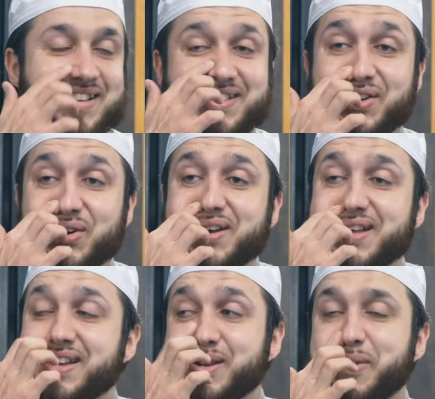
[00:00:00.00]
So
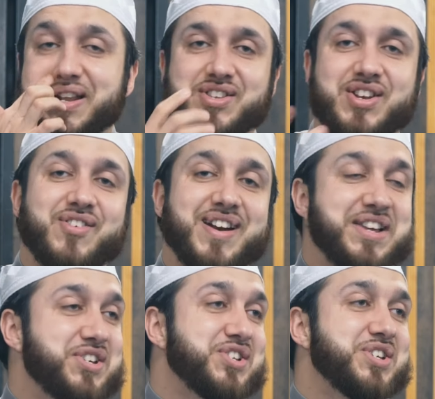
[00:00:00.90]
depends on the
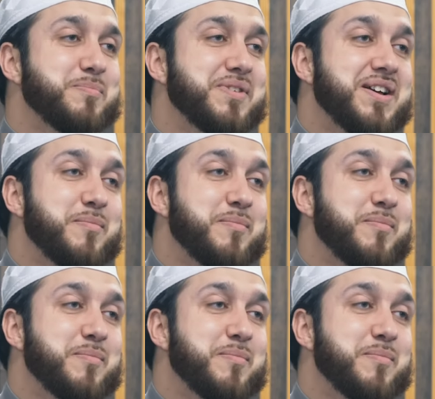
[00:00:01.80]
relationship.